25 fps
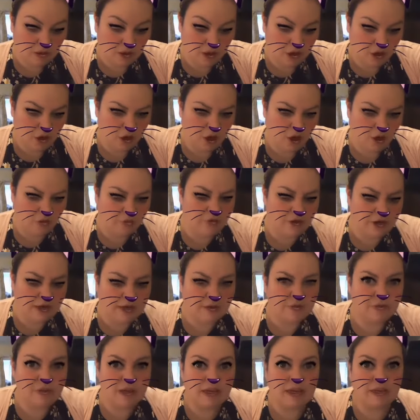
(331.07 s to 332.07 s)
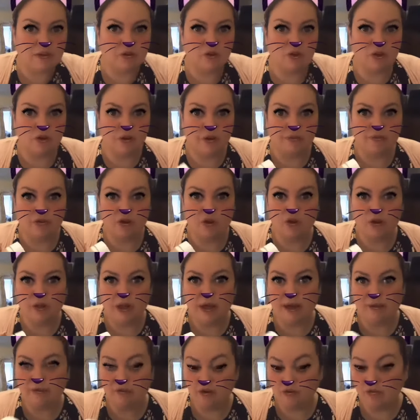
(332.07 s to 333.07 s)
Oh, I really, really going to have a go at that.
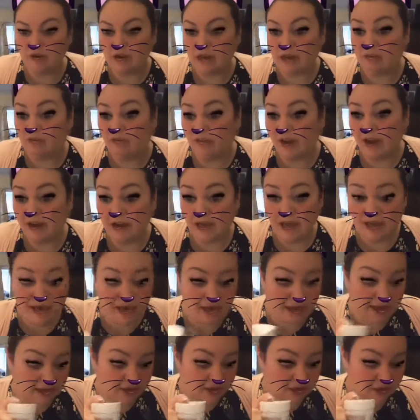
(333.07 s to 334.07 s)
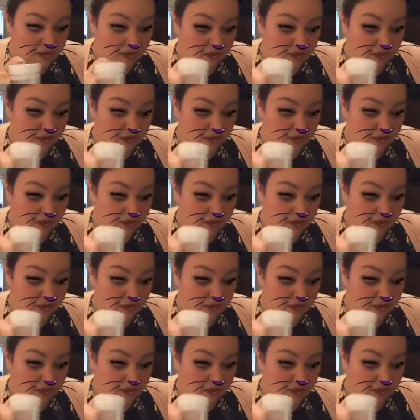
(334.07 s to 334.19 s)
I've got really fine hair.